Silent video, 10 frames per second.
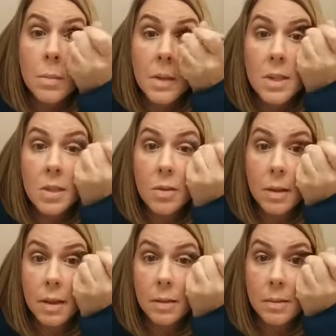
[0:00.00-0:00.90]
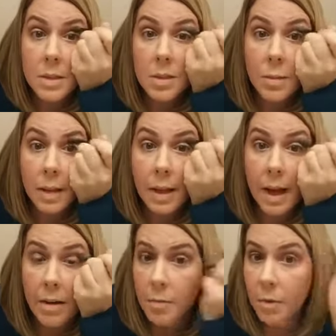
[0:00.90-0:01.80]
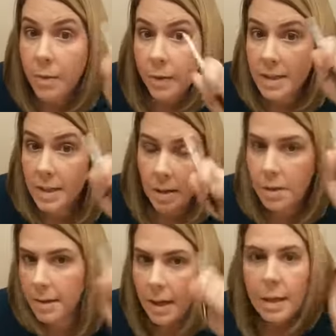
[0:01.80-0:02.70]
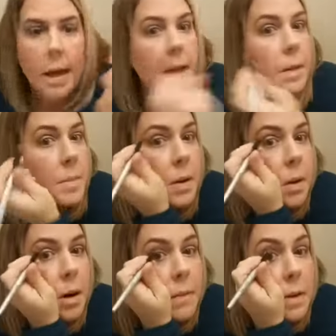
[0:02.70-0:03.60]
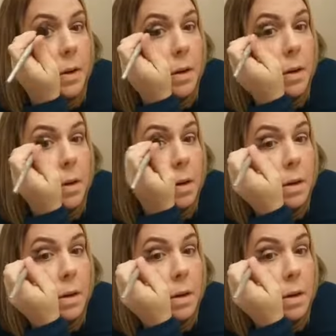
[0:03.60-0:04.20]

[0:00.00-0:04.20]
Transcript: be too loud and reflecting all that light up there off of your